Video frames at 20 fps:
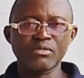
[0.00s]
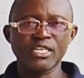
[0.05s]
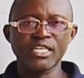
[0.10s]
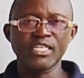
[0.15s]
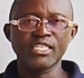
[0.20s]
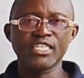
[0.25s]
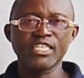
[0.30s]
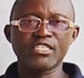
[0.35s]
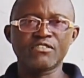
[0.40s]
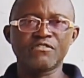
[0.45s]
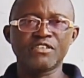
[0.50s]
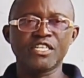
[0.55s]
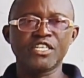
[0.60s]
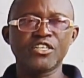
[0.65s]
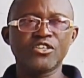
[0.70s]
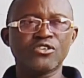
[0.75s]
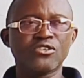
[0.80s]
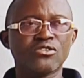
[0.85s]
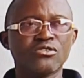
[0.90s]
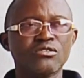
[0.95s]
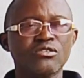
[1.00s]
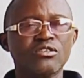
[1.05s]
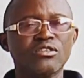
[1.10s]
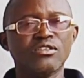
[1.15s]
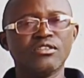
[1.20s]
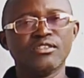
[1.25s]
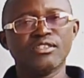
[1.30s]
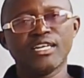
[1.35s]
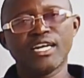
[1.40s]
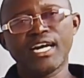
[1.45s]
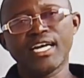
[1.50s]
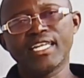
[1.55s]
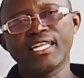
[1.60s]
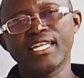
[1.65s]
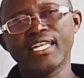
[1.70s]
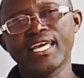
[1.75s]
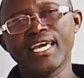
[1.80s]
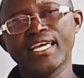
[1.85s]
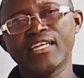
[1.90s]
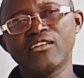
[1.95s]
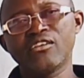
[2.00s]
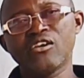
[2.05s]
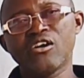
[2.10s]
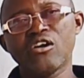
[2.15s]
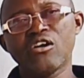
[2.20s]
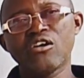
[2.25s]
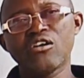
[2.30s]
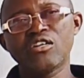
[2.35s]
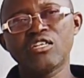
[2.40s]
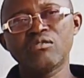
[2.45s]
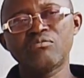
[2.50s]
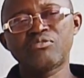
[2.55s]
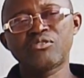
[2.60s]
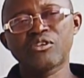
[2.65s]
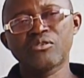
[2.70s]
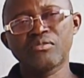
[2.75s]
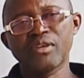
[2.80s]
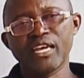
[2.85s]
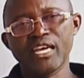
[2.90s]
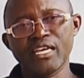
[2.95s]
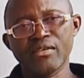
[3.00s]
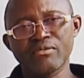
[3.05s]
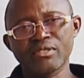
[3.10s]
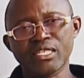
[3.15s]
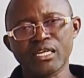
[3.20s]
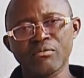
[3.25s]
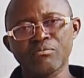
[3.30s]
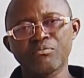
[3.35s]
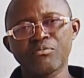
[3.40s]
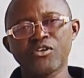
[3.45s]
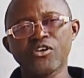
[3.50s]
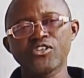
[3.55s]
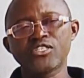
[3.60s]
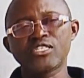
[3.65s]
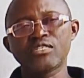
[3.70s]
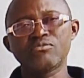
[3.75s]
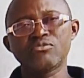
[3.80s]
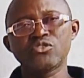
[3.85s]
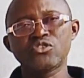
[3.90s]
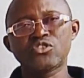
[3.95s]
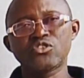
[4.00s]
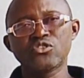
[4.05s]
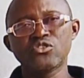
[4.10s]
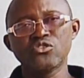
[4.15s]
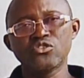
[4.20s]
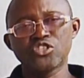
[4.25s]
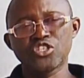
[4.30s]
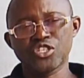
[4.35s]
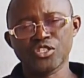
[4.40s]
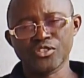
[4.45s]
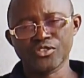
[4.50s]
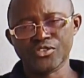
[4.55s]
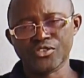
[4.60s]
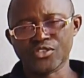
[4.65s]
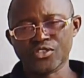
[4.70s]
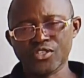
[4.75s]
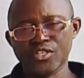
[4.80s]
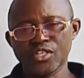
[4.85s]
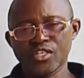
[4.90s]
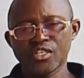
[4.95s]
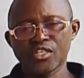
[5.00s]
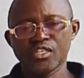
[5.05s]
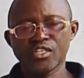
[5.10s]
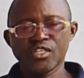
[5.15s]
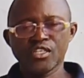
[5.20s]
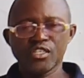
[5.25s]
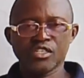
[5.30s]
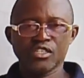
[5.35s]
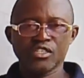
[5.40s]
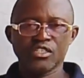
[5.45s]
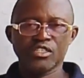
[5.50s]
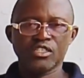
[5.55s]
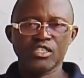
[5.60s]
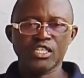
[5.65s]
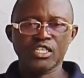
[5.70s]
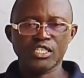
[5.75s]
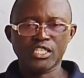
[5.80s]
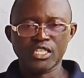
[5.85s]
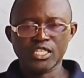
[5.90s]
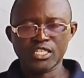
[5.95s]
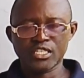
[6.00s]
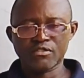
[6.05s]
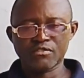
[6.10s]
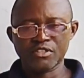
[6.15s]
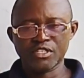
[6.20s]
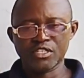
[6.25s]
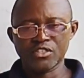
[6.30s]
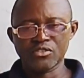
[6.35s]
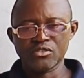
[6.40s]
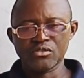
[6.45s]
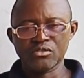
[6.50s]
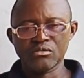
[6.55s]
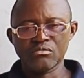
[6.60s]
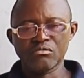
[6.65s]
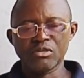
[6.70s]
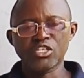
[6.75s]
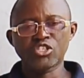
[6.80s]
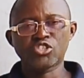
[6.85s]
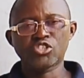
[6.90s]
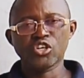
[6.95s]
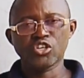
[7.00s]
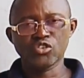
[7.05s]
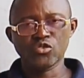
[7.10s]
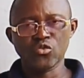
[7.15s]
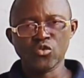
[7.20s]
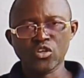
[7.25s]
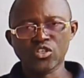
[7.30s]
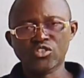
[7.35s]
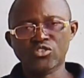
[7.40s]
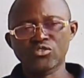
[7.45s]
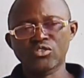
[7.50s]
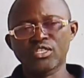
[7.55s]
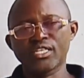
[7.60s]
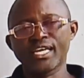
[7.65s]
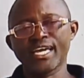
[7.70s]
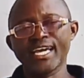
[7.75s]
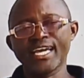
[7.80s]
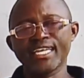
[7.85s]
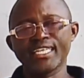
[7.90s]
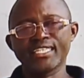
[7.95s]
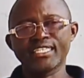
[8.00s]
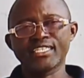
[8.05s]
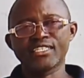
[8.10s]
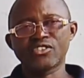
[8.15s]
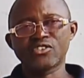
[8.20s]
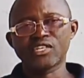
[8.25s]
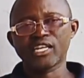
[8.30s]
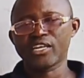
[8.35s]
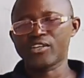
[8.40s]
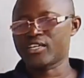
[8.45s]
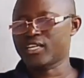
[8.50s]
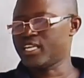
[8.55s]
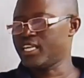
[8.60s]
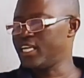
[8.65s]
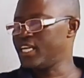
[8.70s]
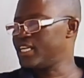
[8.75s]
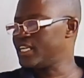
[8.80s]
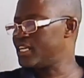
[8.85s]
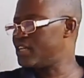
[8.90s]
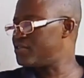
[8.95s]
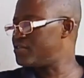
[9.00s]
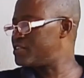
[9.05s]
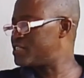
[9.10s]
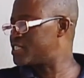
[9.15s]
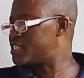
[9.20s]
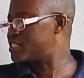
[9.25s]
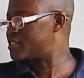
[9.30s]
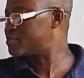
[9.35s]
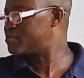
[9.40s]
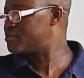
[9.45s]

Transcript: me in this video and learn all the problems and possible solutions in this video. Make sure you watch to the end so that you can learn everything.